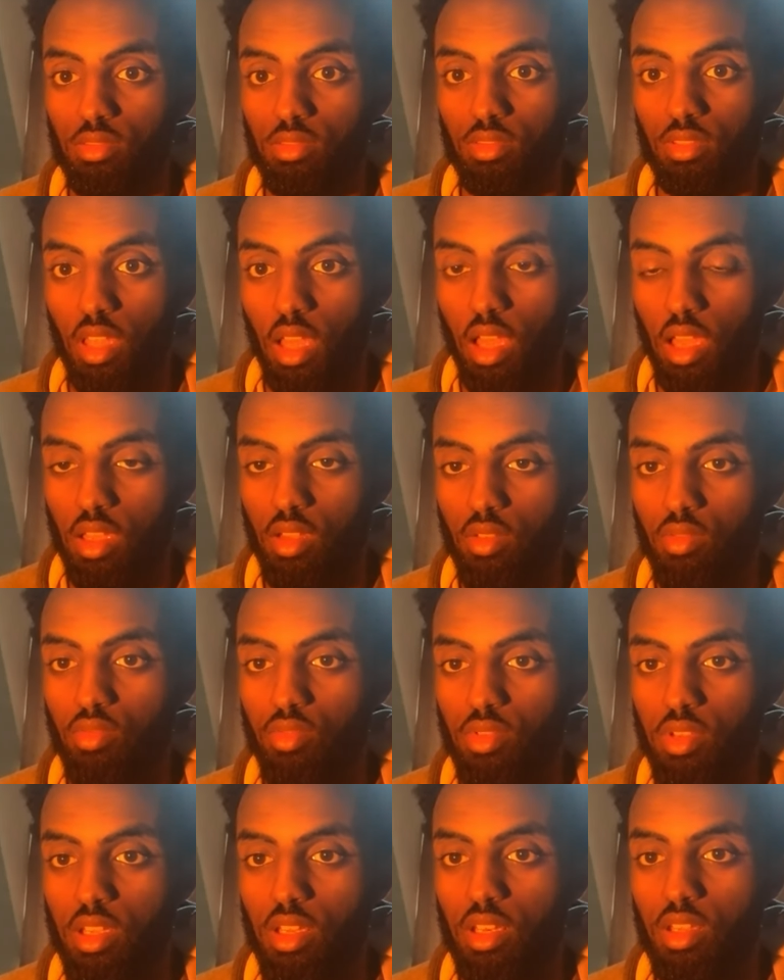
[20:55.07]
like
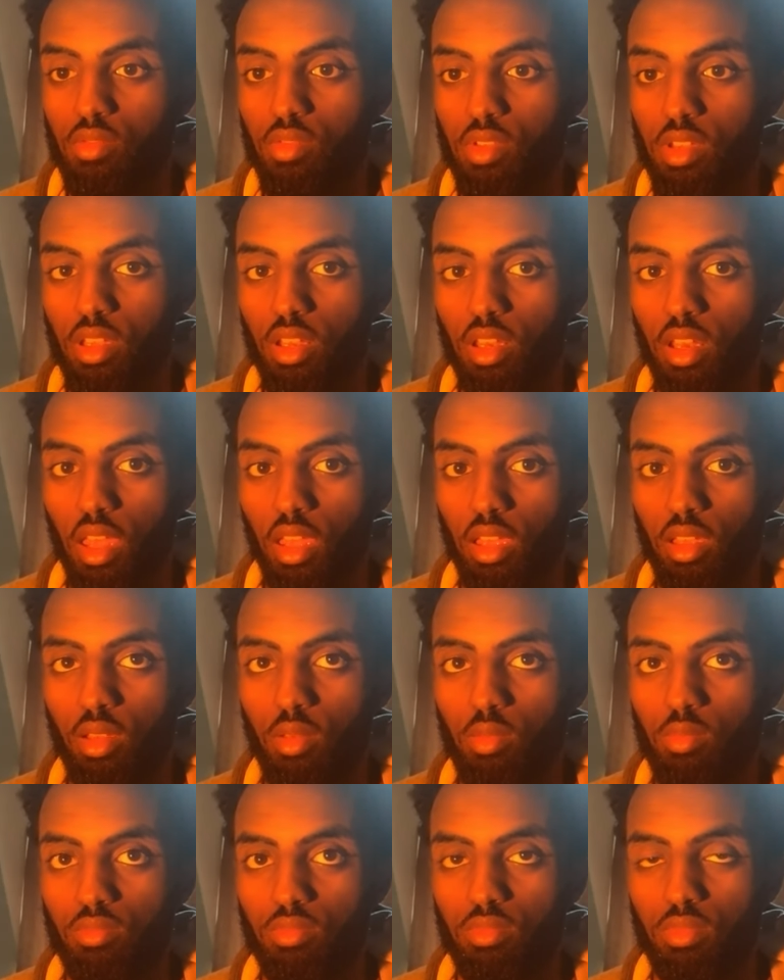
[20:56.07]
really, like
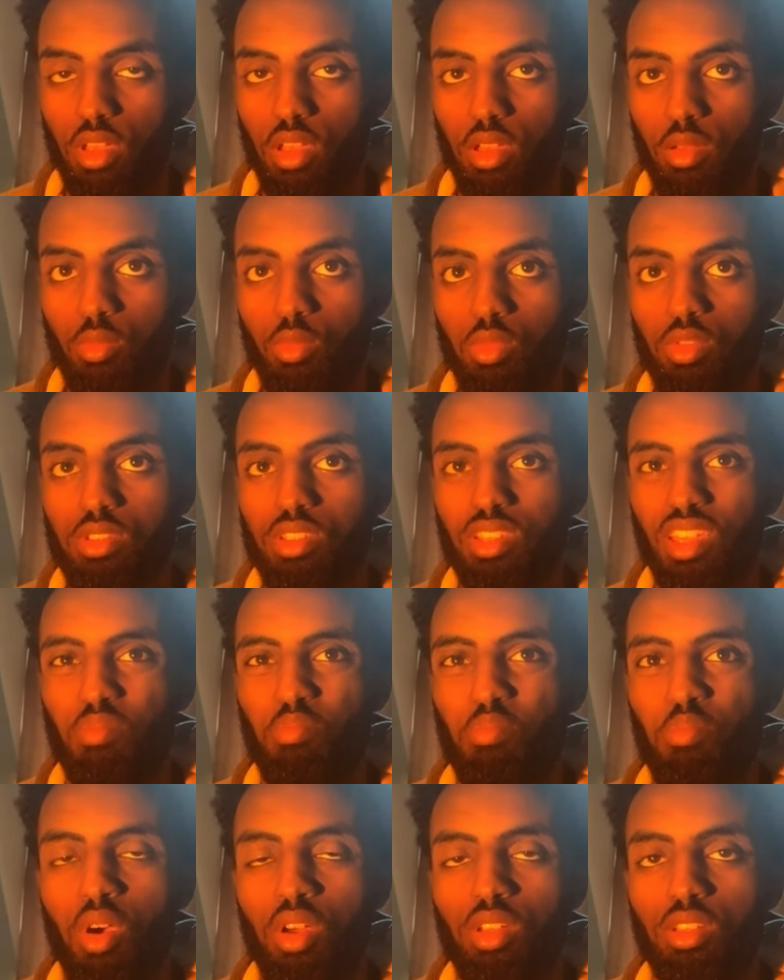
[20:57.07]
I wouldn't say
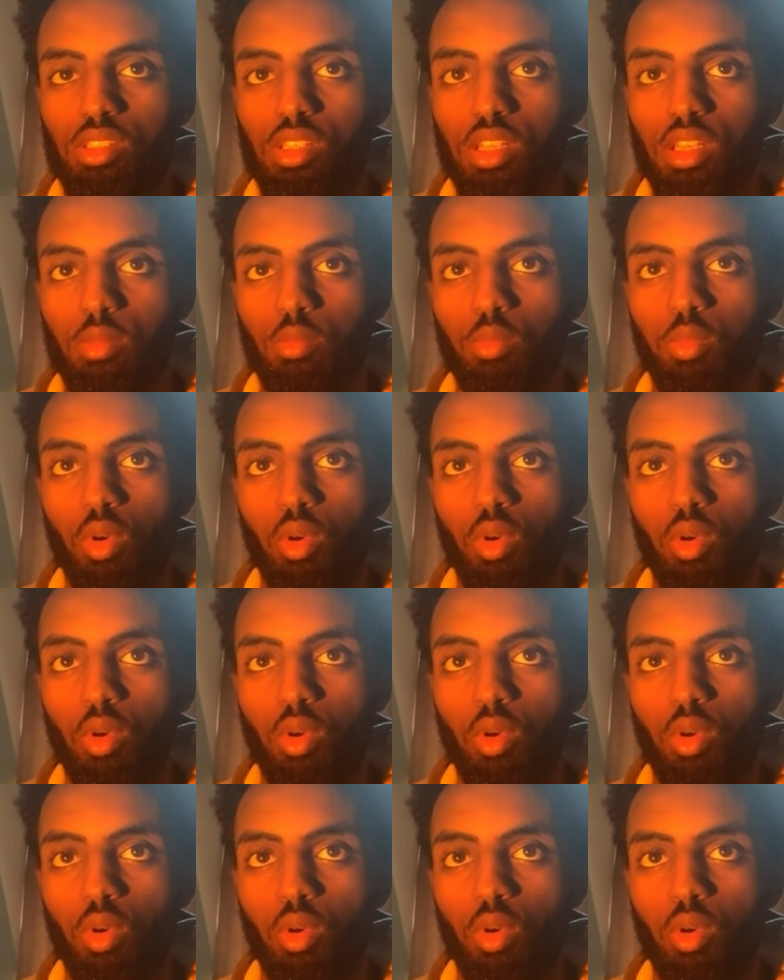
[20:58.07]
modestly,